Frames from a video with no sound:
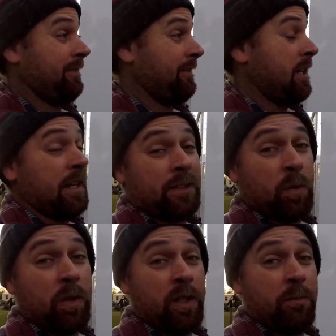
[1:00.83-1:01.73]
not have to
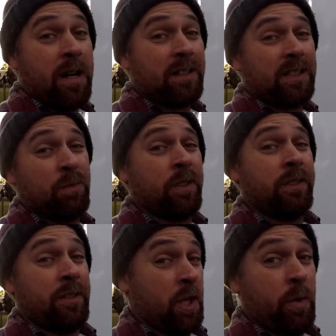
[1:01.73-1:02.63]
worry about
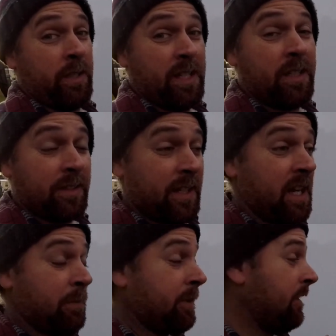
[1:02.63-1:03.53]
someone knowing that it's a
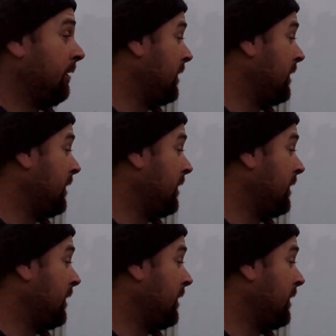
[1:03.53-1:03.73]
camper.